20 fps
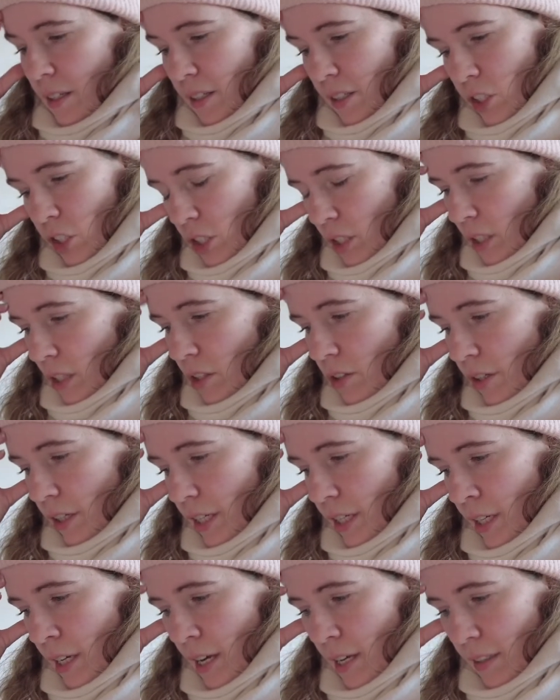just
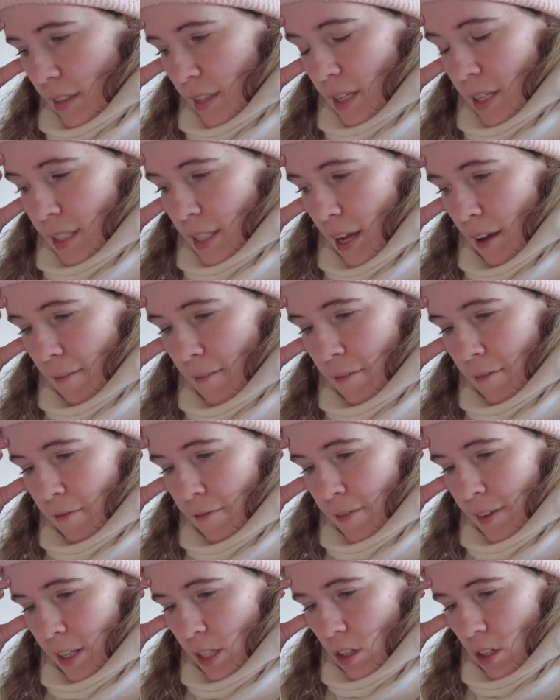looking at this, I
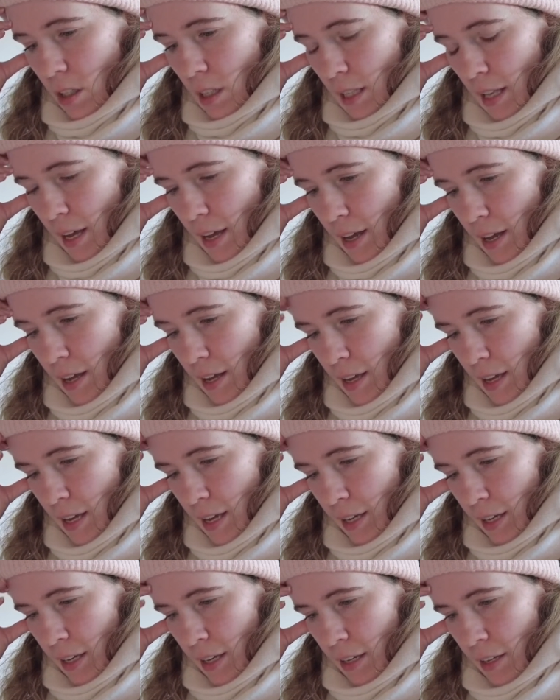feel
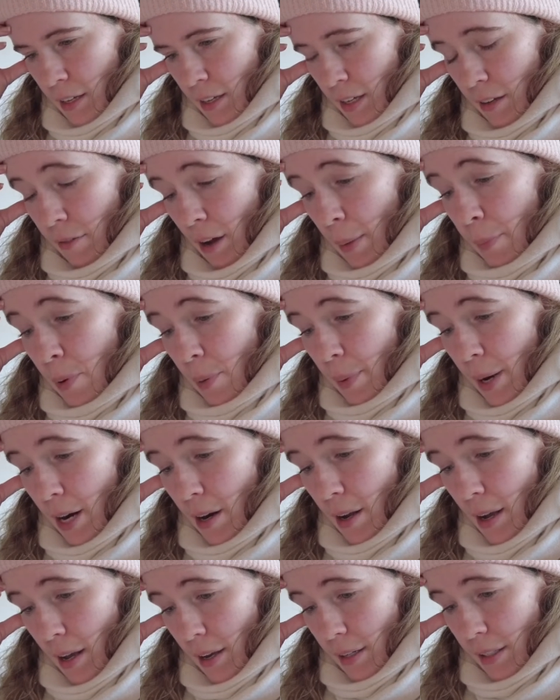like if I prepare
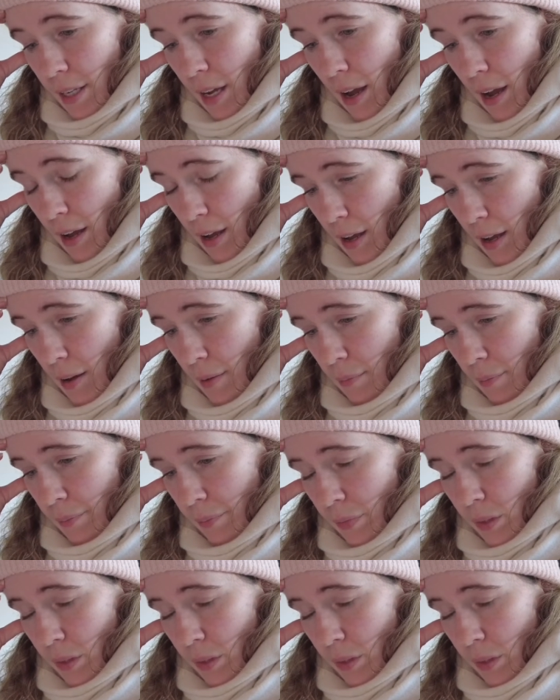ahead of time,